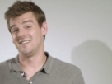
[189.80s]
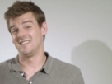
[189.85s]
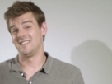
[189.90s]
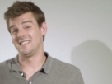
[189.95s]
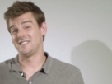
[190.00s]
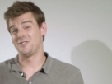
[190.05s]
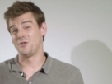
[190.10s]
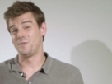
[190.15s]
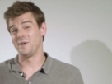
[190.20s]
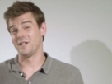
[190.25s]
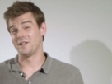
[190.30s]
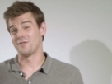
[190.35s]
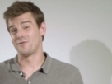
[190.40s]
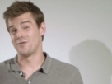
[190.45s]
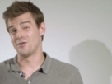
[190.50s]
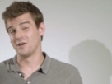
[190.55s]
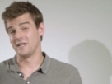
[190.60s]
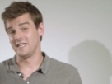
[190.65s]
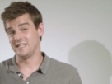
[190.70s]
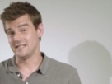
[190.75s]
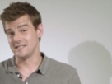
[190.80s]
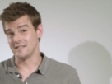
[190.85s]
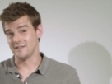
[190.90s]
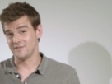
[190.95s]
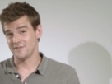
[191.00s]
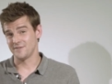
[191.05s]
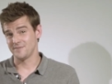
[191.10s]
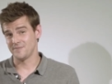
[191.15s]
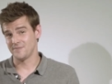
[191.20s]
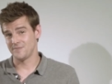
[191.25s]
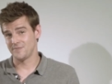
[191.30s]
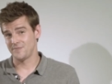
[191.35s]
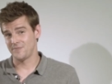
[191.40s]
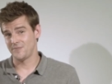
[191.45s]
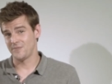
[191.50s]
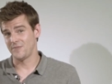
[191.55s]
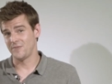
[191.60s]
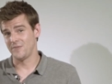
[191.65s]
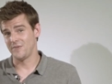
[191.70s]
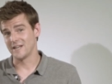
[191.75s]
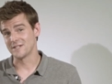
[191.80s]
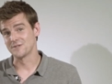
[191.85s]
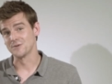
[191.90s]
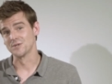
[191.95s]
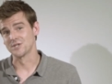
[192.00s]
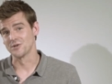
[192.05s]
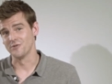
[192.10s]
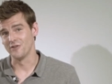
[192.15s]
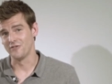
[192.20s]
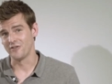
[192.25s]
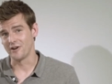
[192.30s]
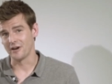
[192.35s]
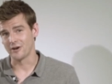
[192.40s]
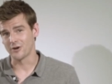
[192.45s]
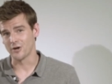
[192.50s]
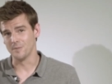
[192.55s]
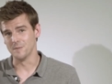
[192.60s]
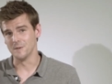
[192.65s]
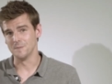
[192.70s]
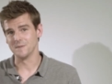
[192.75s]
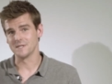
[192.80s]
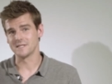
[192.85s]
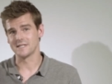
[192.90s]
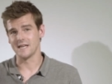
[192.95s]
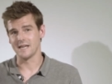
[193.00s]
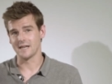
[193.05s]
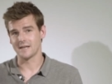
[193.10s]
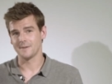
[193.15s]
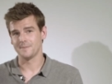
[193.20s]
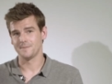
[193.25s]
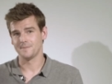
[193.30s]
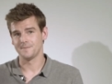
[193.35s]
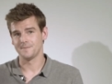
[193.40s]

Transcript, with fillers: unless you picked the wrong adhesive. That's also a very common mistake.